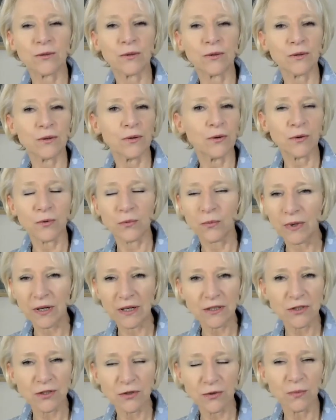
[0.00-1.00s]
or
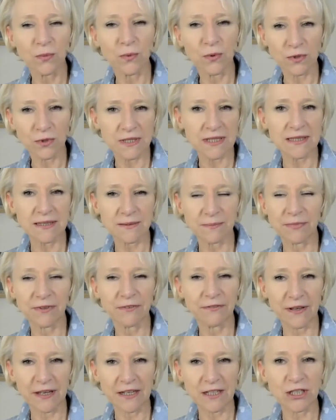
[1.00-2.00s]
work towards
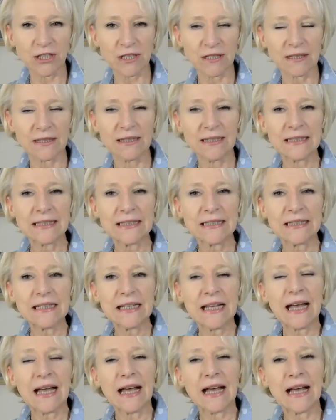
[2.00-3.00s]
perfection.
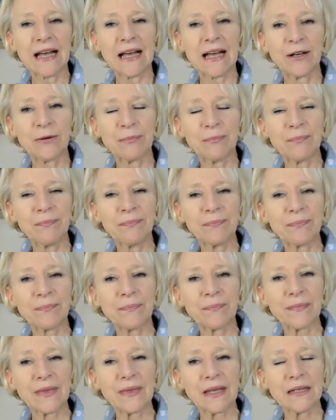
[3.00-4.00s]

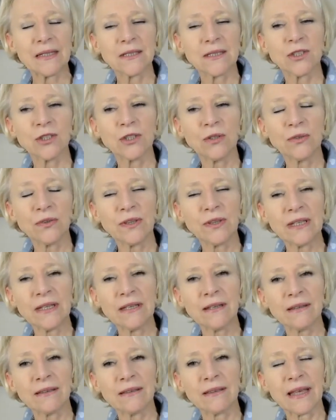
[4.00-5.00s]
Do you
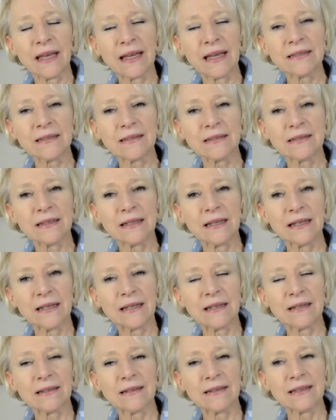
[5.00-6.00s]
think that
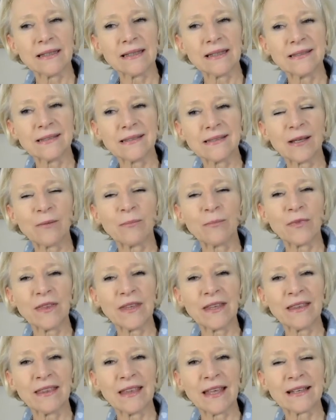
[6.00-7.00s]
is
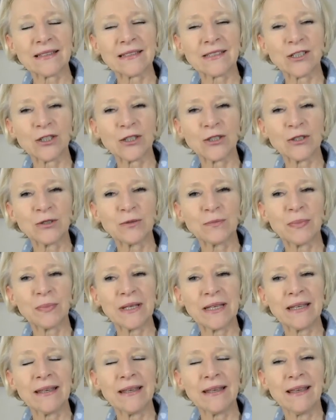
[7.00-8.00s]
something that should
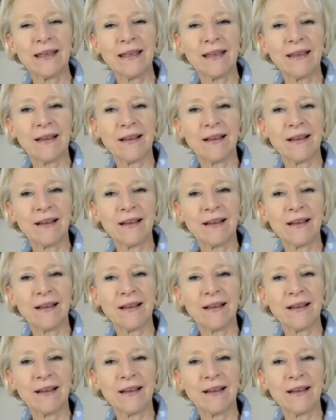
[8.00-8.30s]
be,